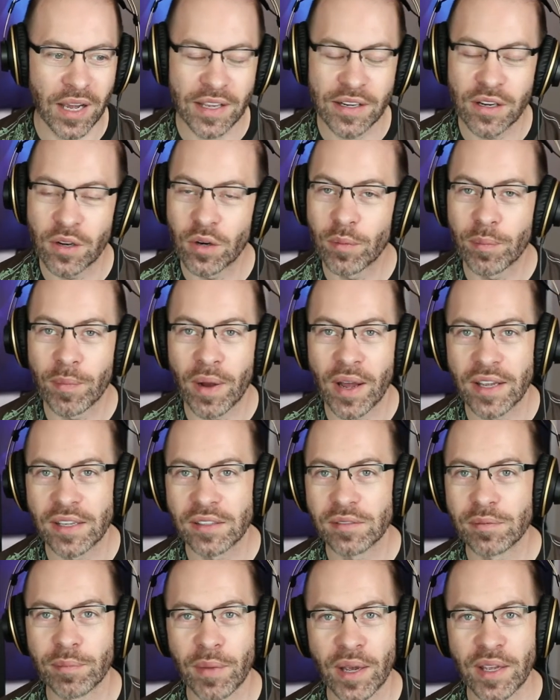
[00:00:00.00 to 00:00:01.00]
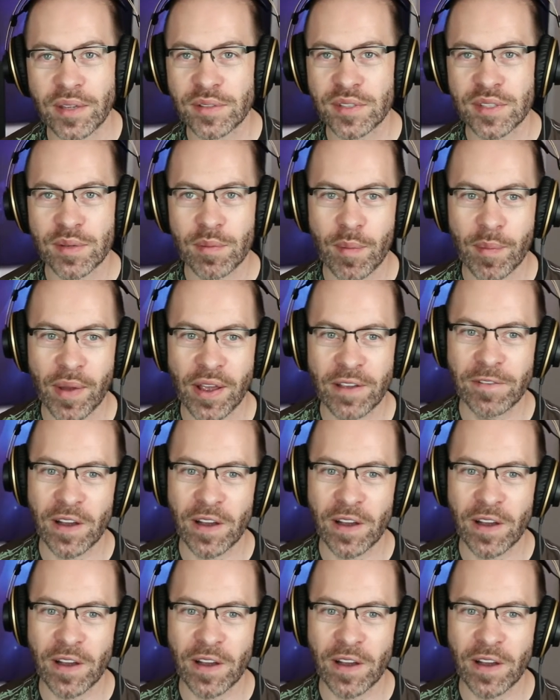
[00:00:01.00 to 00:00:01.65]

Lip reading: know some of my